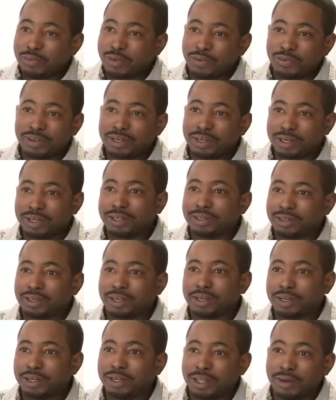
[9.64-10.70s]
your movie, The,
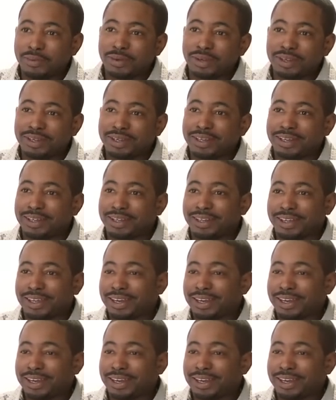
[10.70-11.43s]
the Dilemma. Right.